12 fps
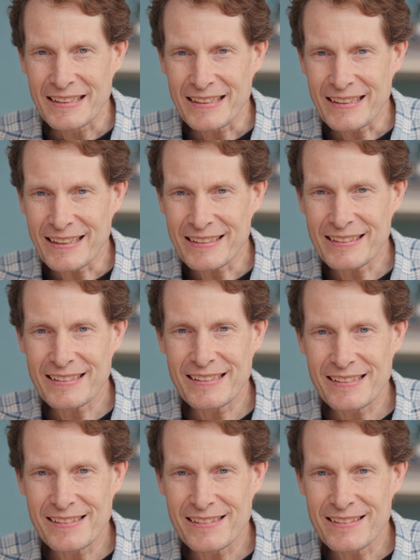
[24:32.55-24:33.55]

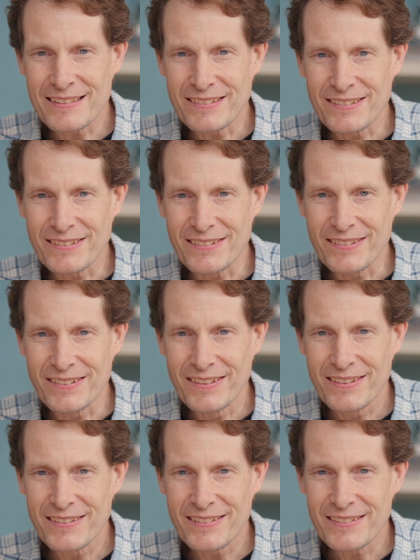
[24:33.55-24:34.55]
guests to
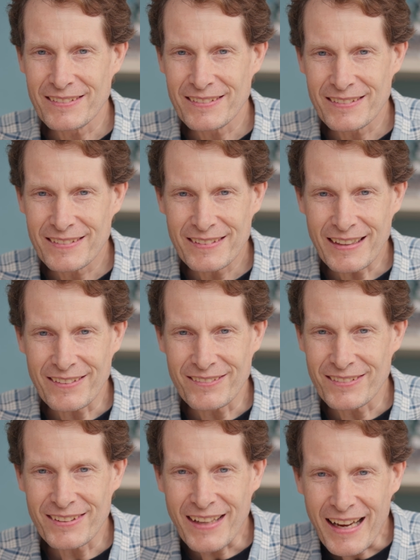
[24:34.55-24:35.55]

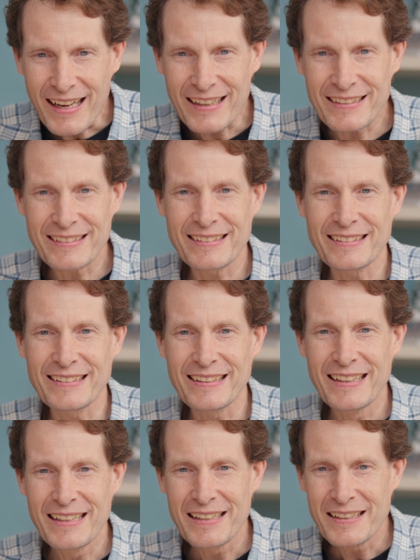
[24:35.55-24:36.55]
relax and
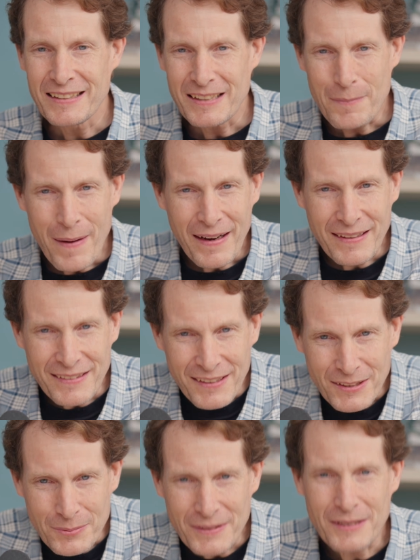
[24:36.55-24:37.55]
get back in
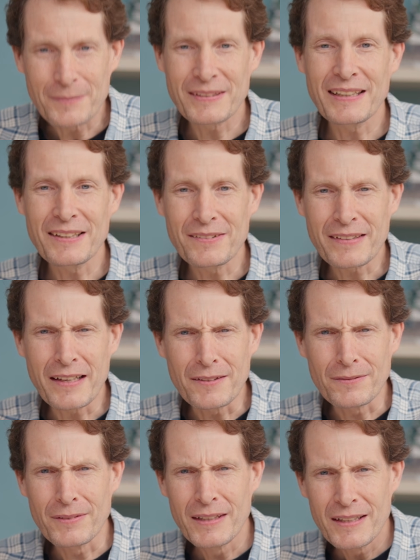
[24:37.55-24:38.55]
touch with themselves, kind
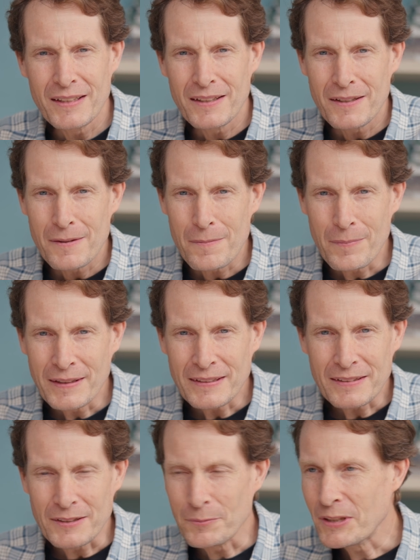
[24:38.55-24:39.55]
of
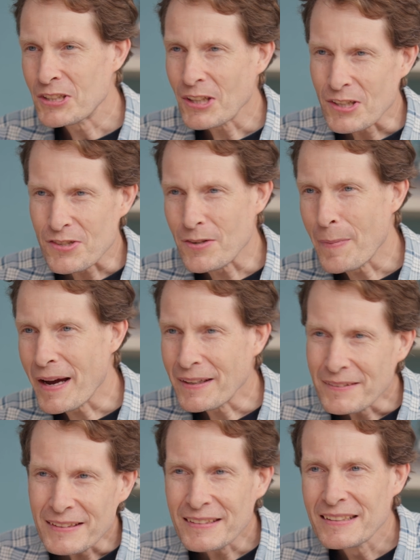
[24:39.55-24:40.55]
basically recharge their
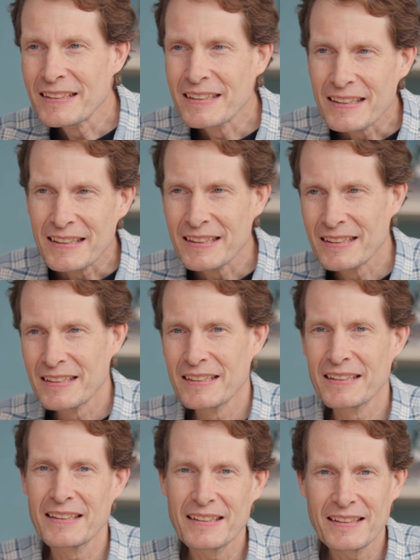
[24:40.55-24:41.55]
batteries.
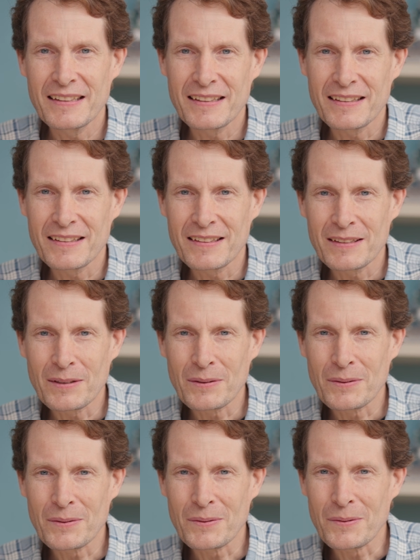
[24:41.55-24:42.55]
And
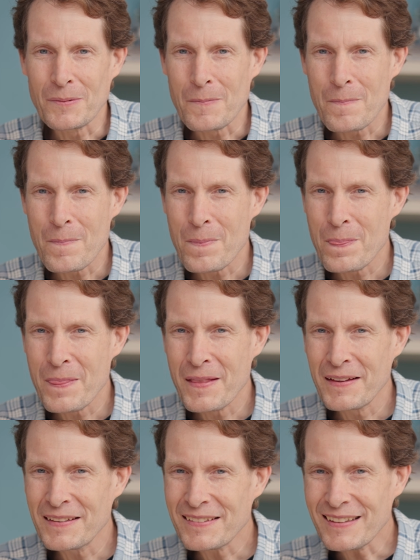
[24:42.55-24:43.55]
so
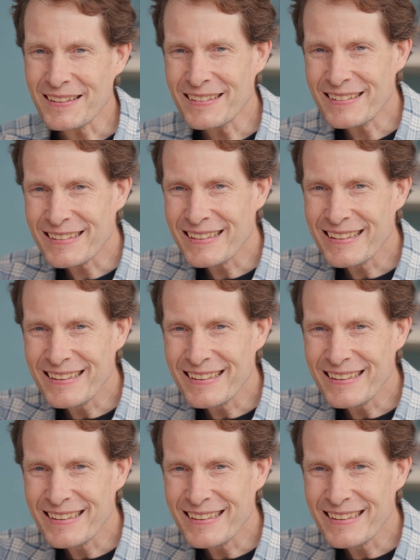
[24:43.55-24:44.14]
as long as you